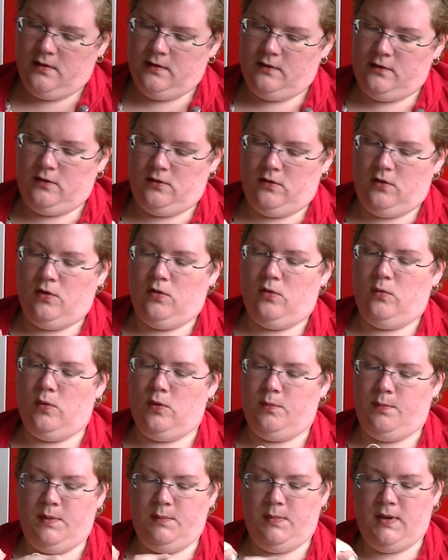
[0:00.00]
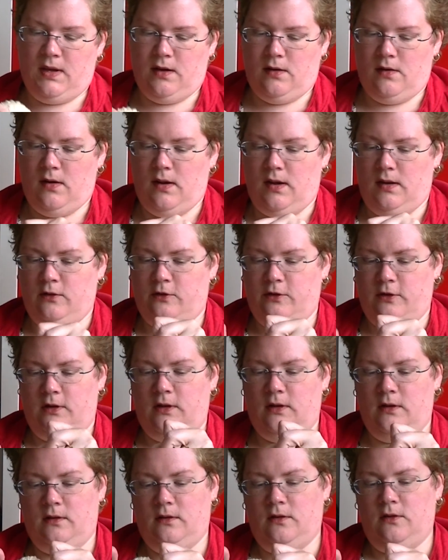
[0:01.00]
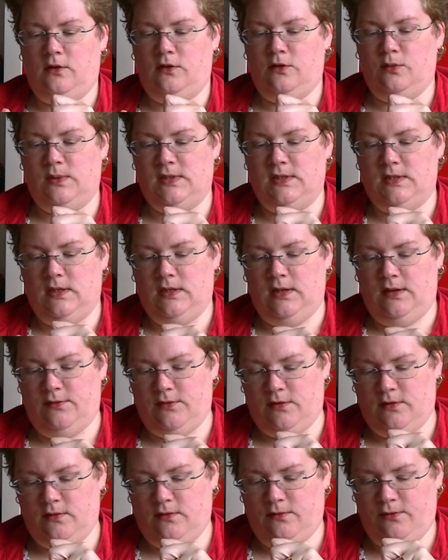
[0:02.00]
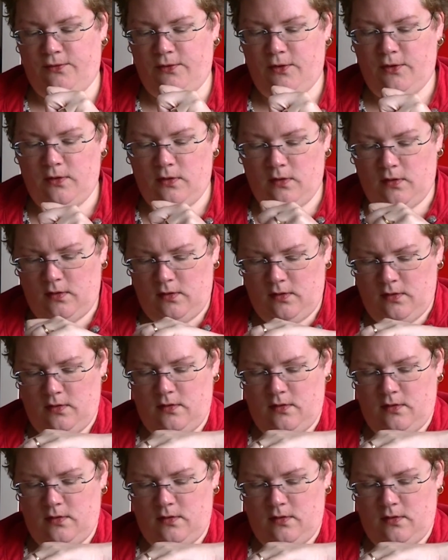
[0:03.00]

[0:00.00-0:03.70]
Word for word: so the hole would be bigger and she could twist it even further